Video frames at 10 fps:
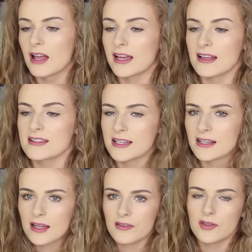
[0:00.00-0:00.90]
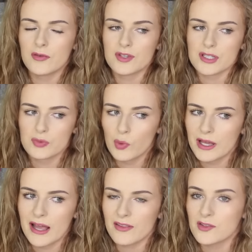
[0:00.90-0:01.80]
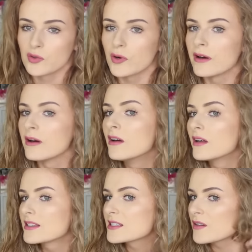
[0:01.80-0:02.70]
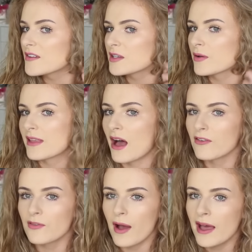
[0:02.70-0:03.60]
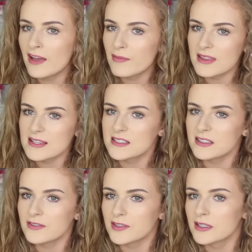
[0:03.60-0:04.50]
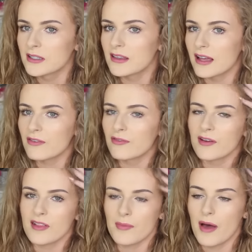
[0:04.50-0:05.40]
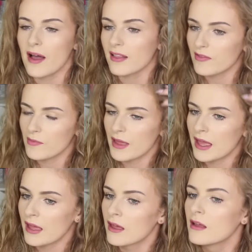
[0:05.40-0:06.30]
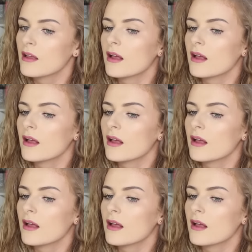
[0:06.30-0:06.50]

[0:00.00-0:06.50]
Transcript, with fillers: Like I said, like if you were just walking out the door, still gives you enough wave, but there's still a few little like frizzy parts for me.